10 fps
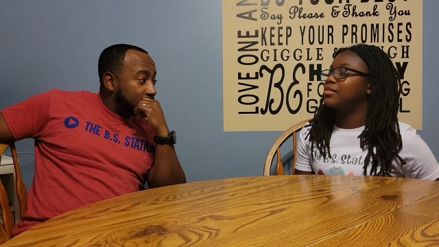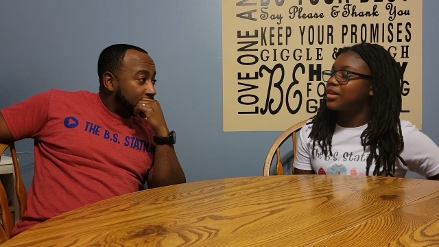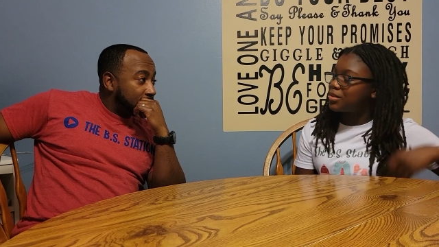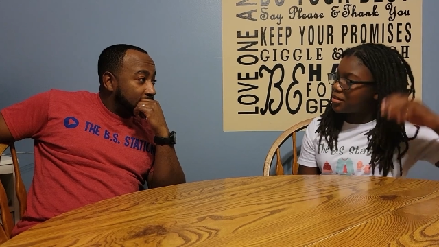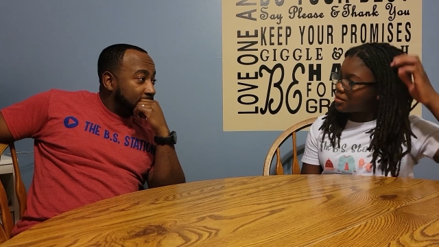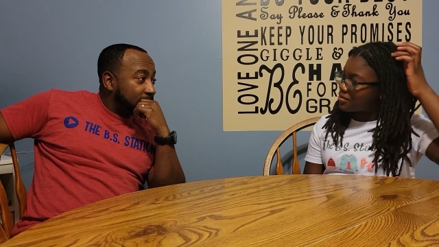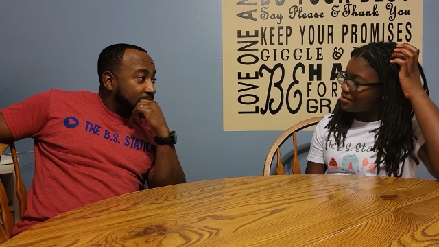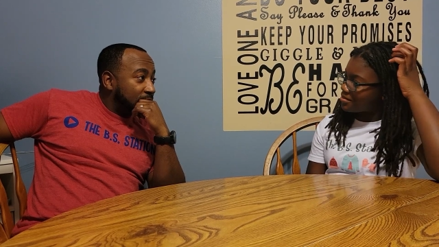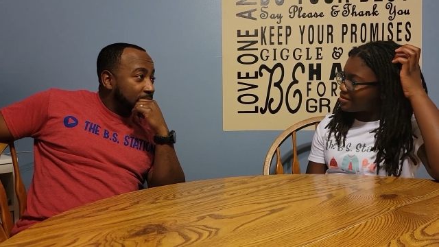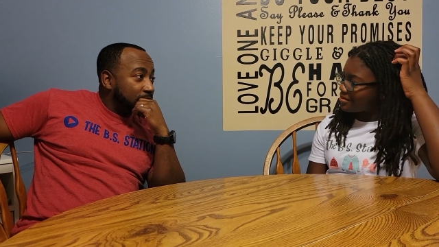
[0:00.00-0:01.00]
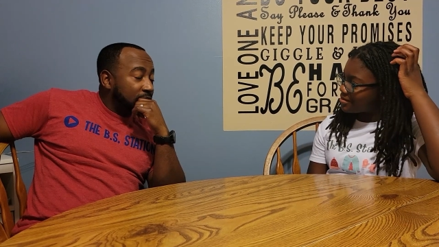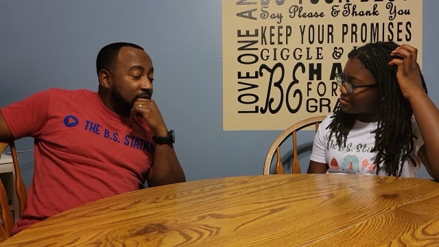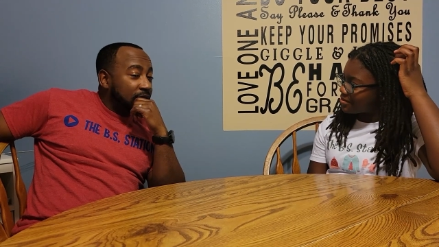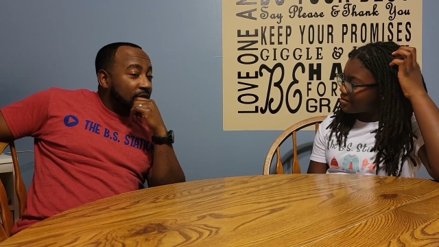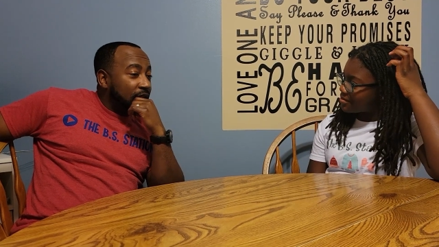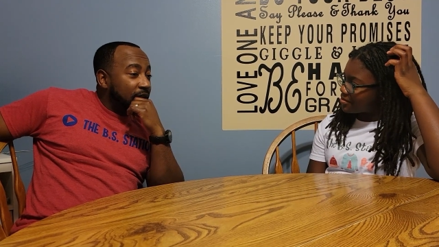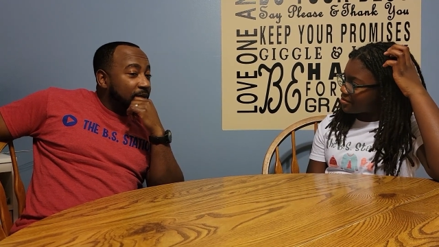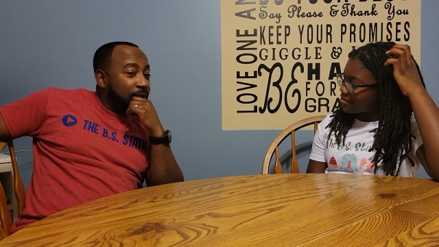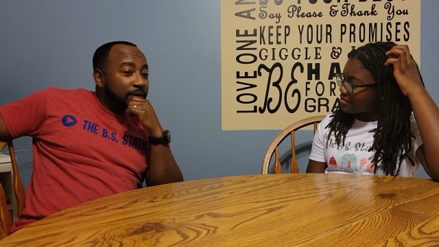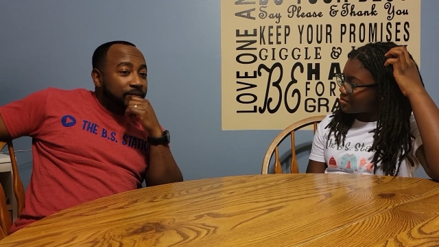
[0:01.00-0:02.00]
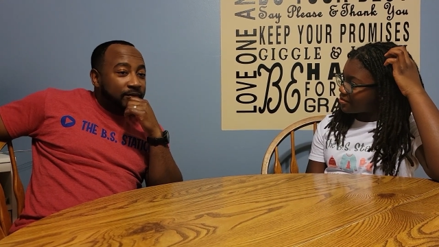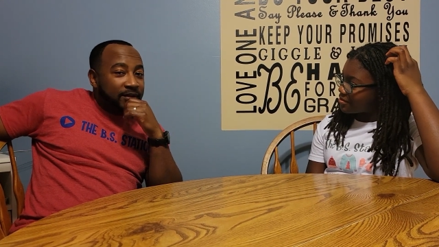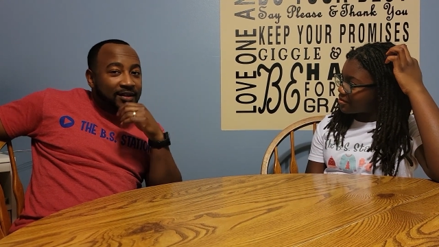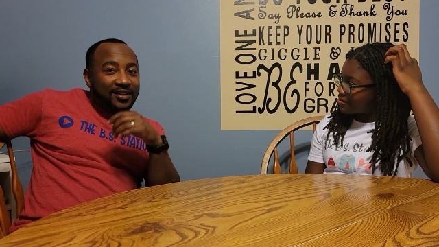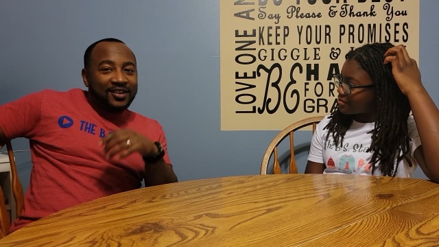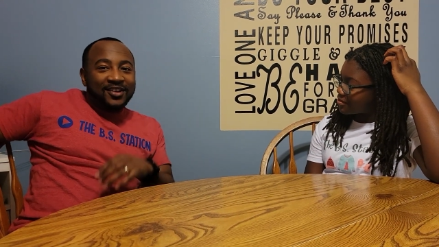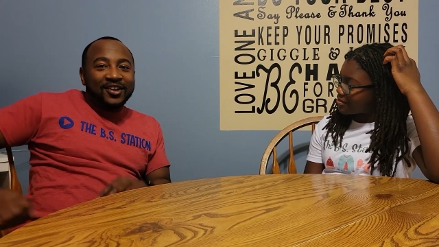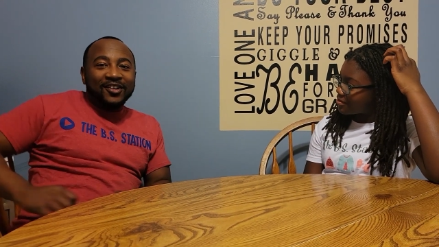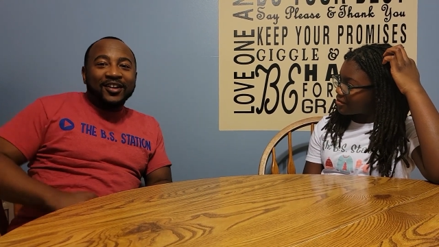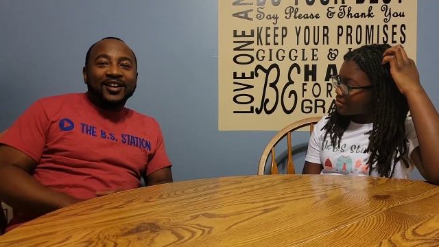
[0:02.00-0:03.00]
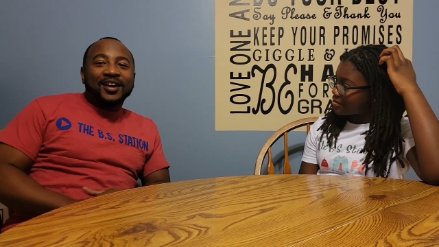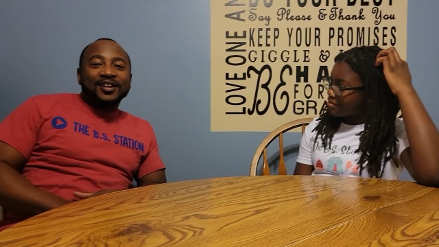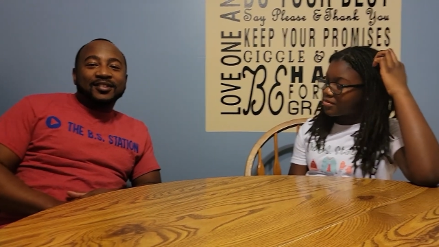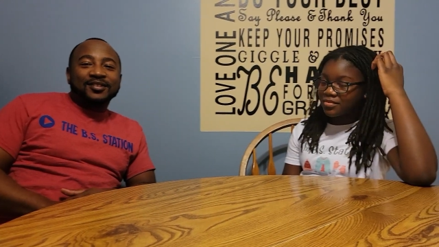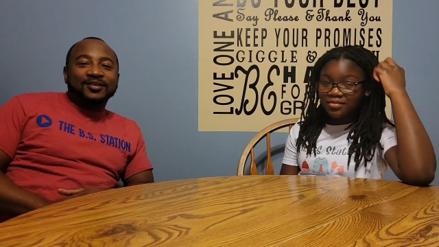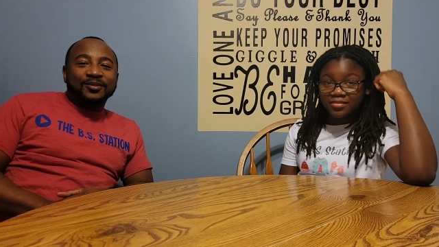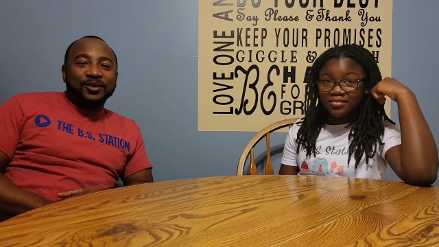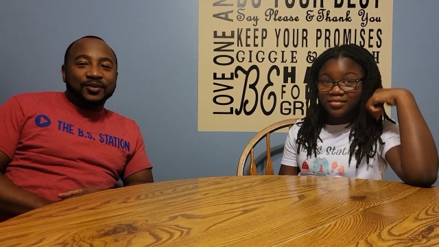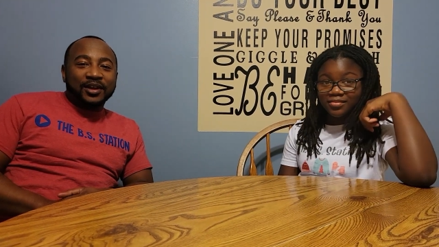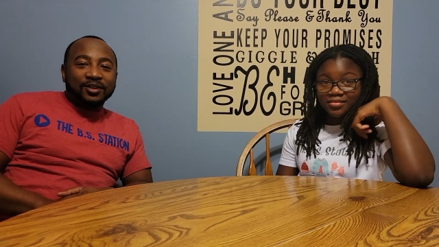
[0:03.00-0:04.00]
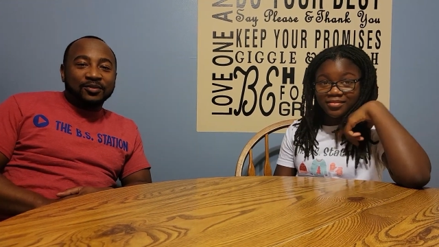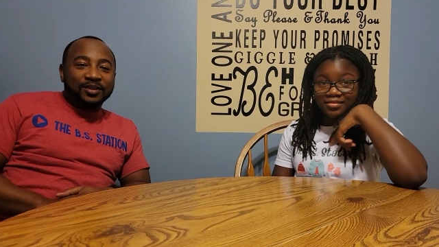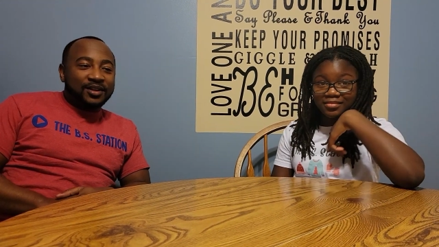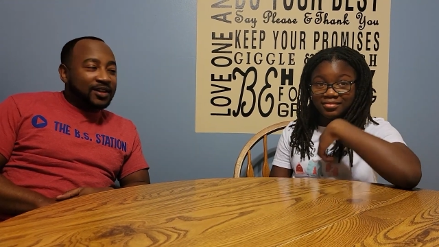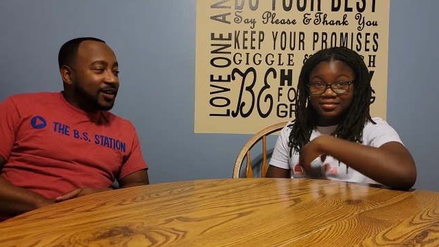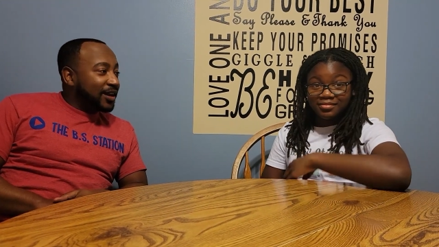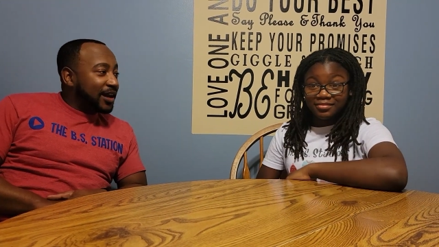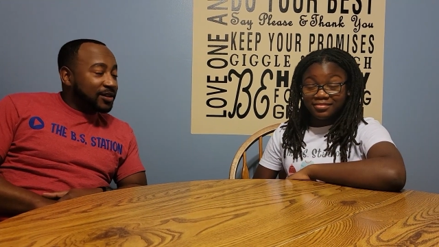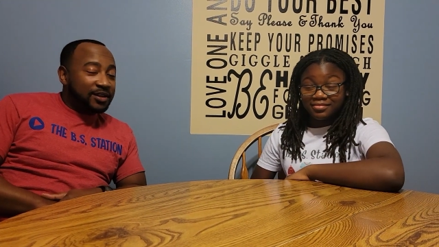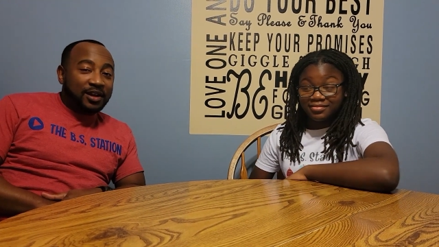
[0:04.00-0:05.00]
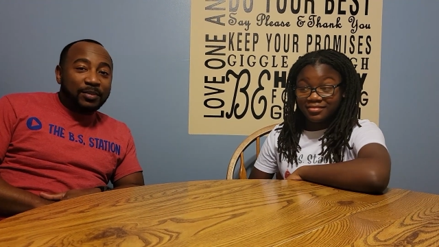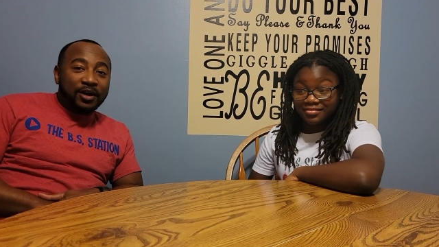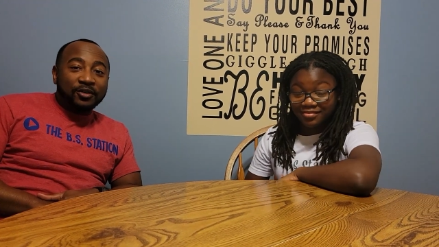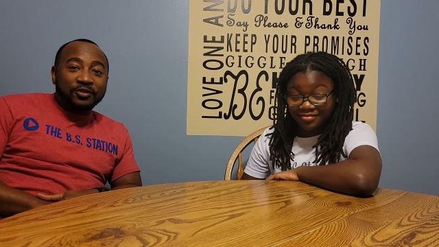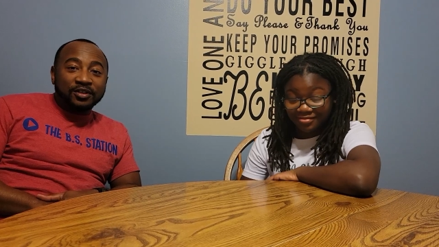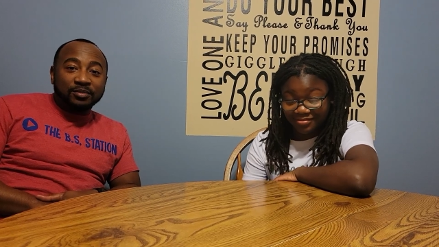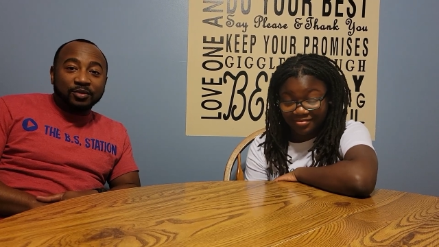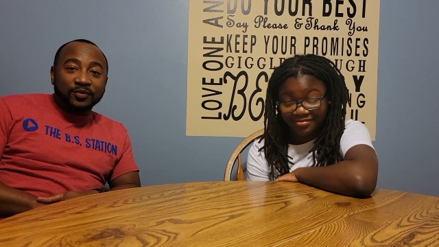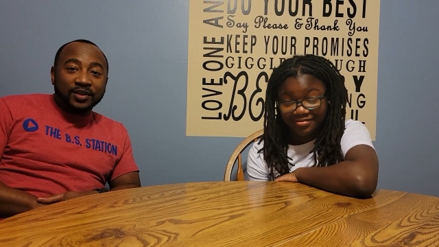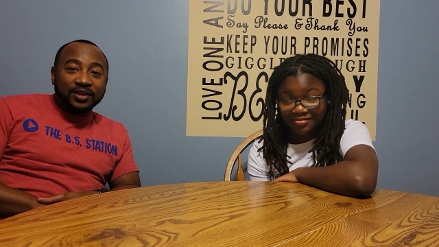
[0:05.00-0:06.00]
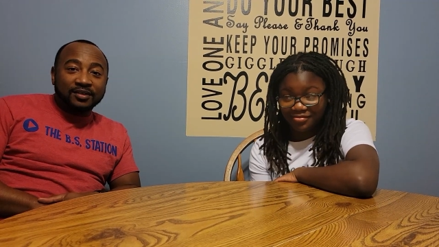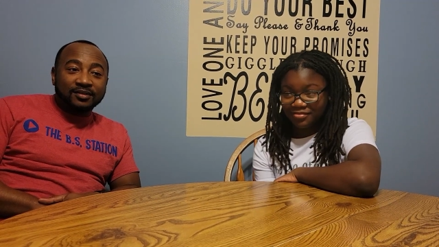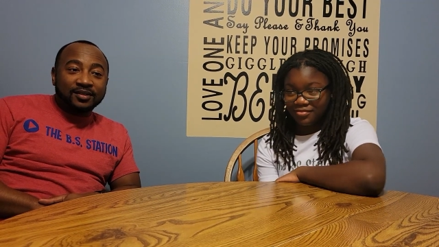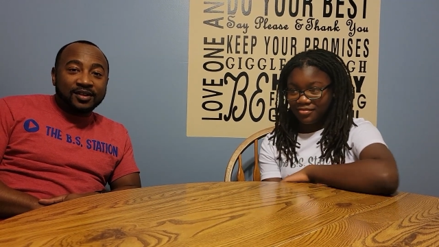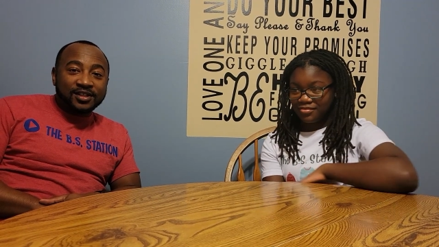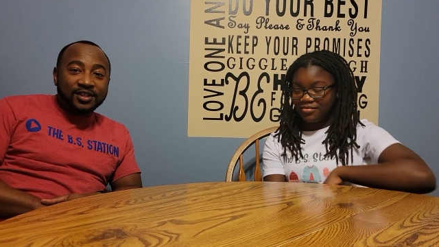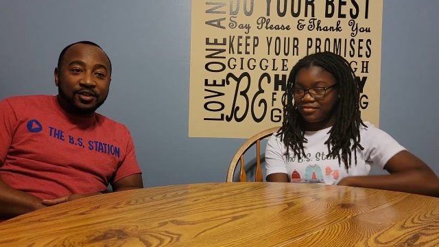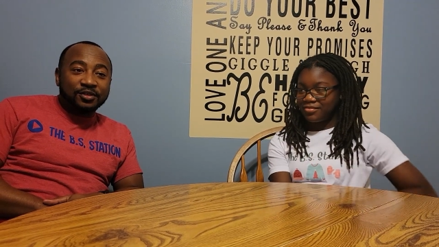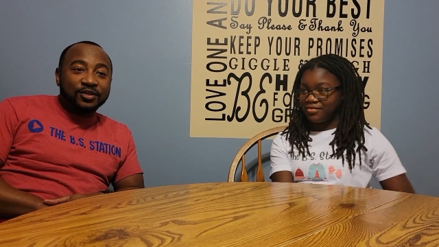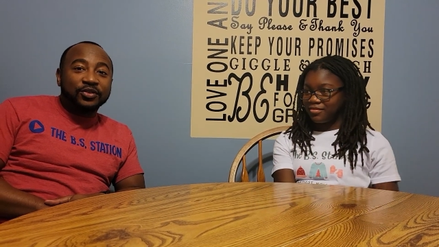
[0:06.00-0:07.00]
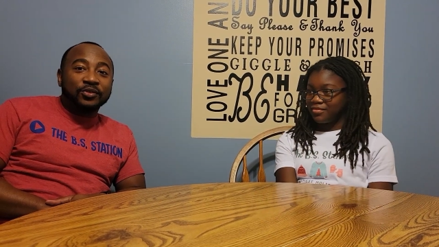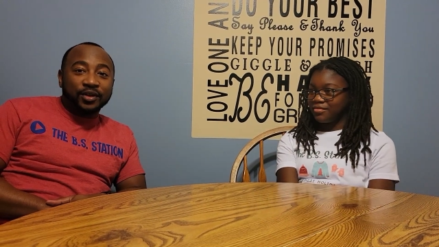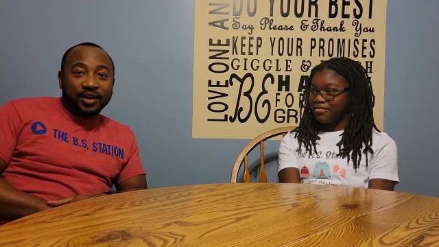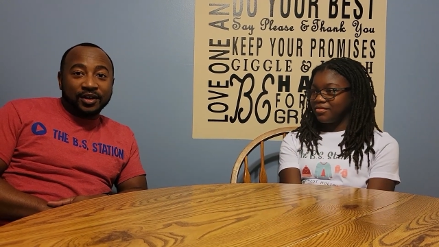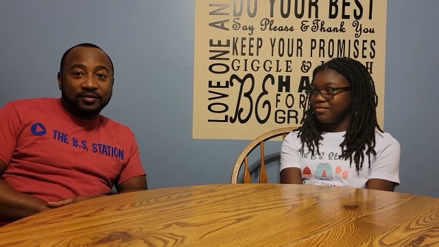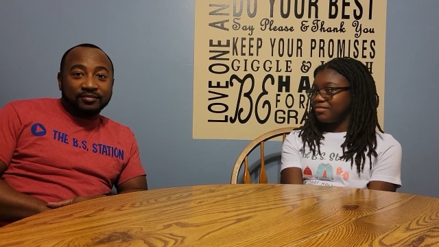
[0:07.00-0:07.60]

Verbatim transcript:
Speaker 1: I don't know. No. All right. Well. All right, guys. Well, that's what Sienna had to say about her Christmas movies. She knows three.